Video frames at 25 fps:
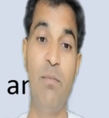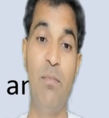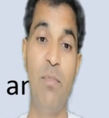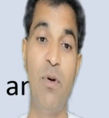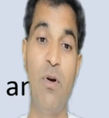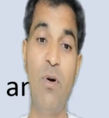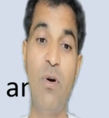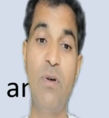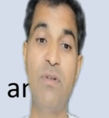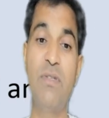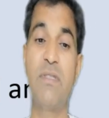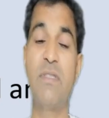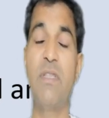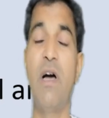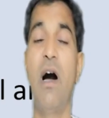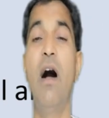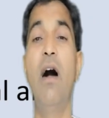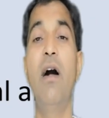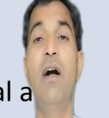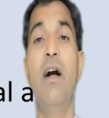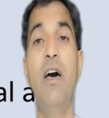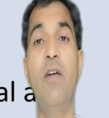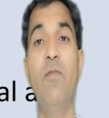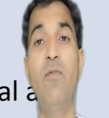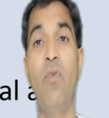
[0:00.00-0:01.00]
because the
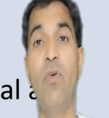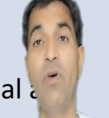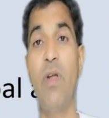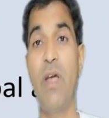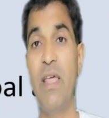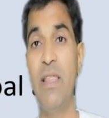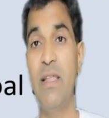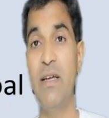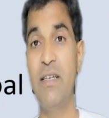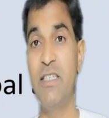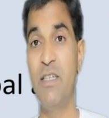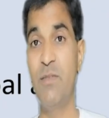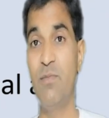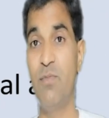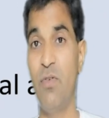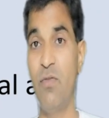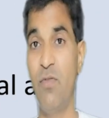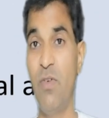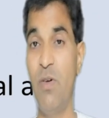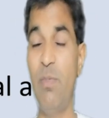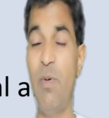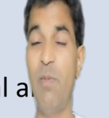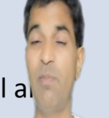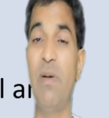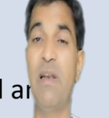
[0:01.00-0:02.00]
hunger for energy for
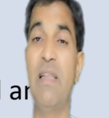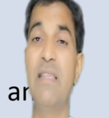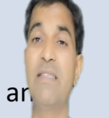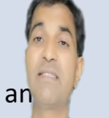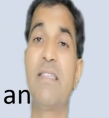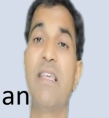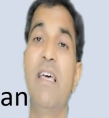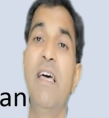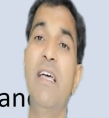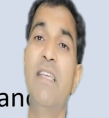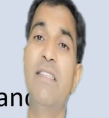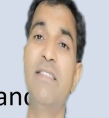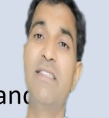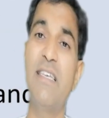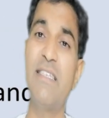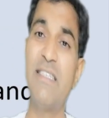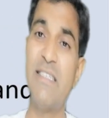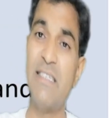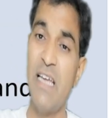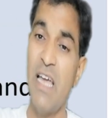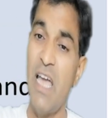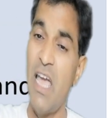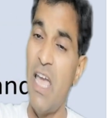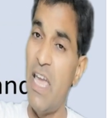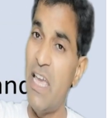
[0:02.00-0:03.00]
we people is
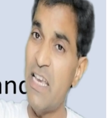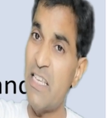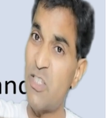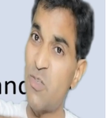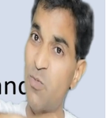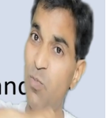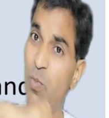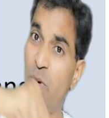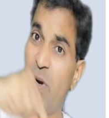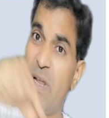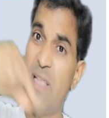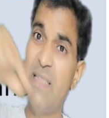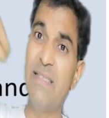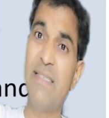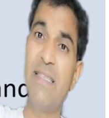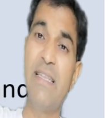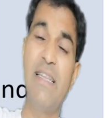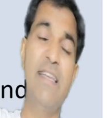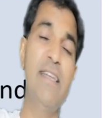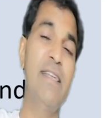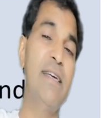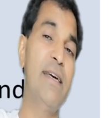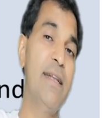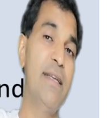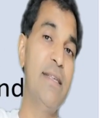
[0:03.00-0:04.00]
just
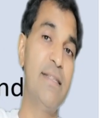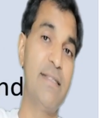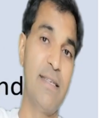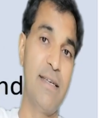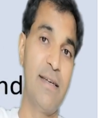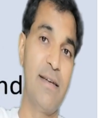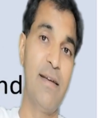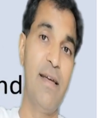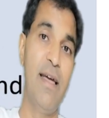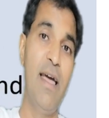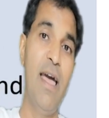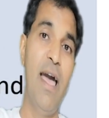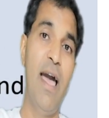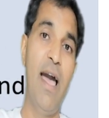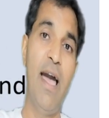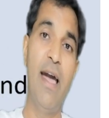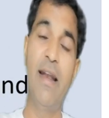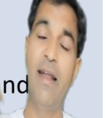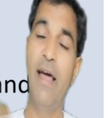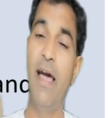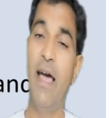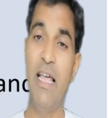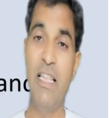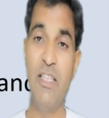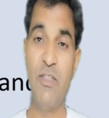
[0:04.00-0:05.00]
exponentially increasing,
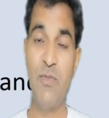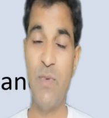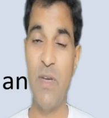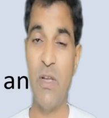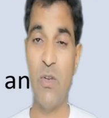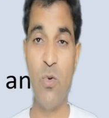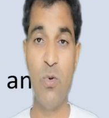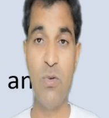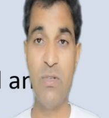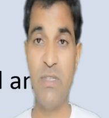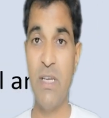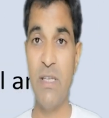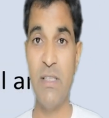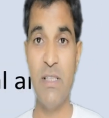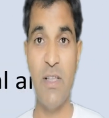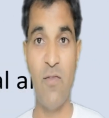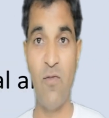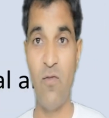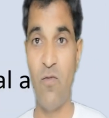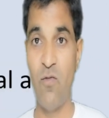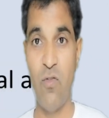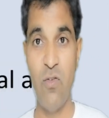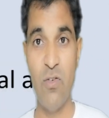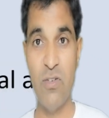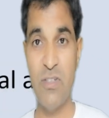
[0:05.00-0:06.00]
and hence we are using the
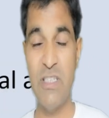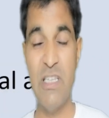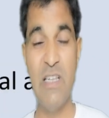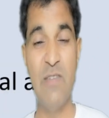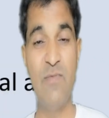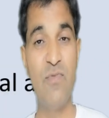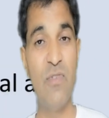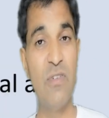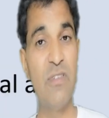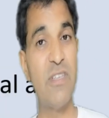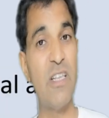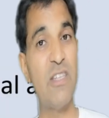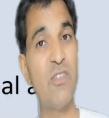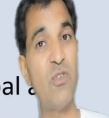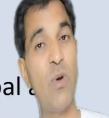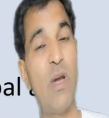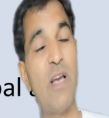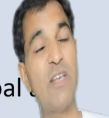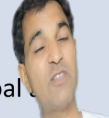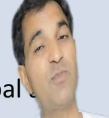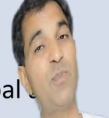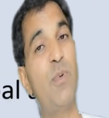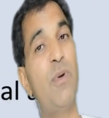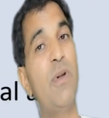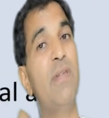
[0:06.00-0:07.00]
fossil fuels also
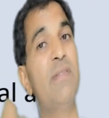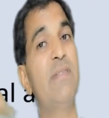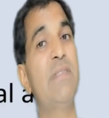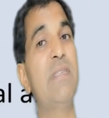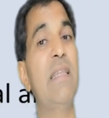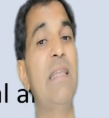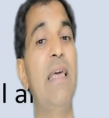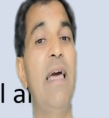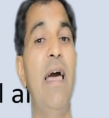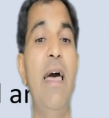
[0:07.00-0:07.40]
exponentially.